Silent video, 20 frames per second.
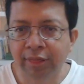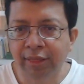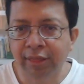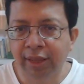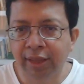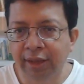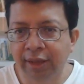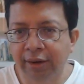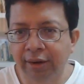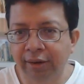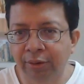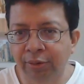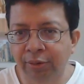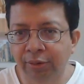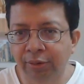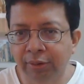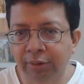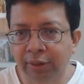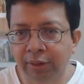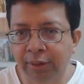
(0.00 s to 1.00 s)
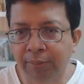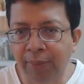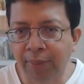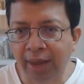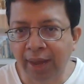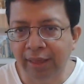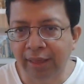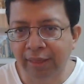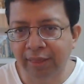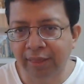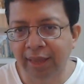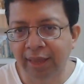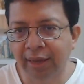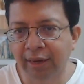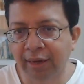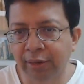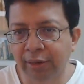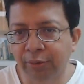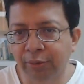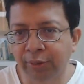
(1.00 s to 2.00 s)
there, a biased
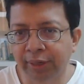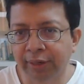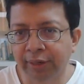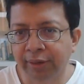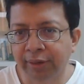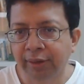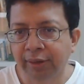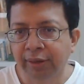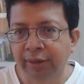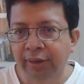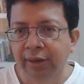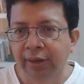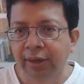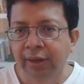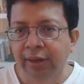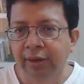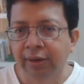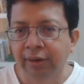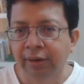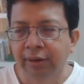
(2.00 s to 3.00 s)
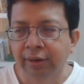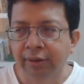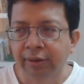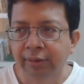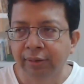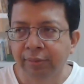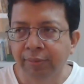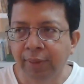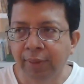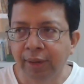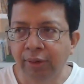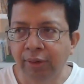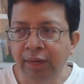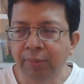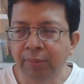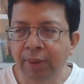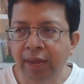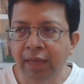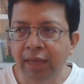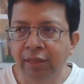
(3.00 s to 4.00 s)
angle to it? My
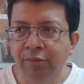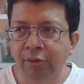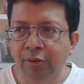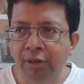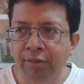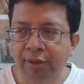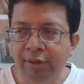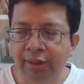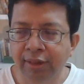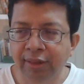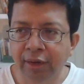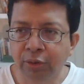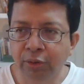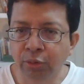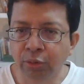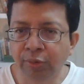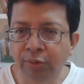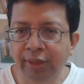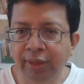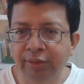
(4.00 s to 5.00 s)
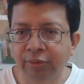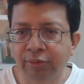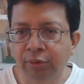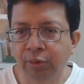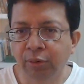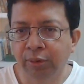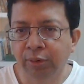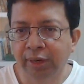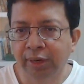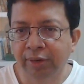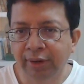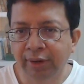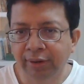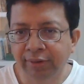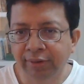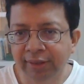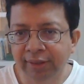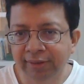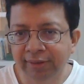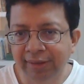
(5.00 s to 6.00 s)
only bias was that there are two ways to look at
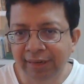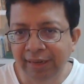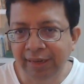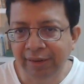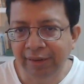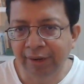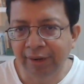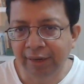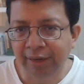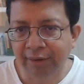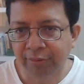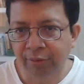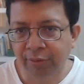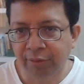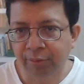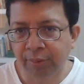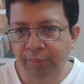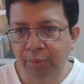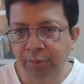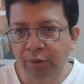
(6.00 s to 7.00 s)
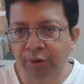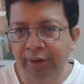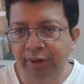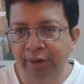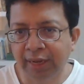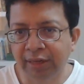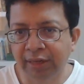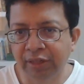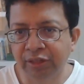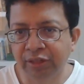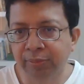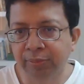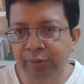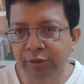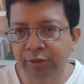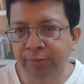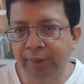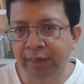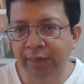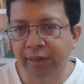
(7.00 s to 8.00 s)
whenever there's an event from a pure technician
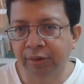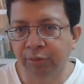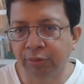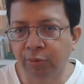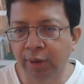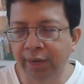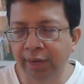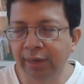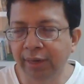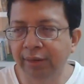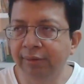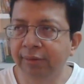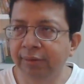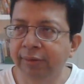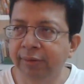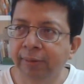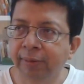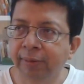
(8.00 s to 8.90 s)
perspective. One is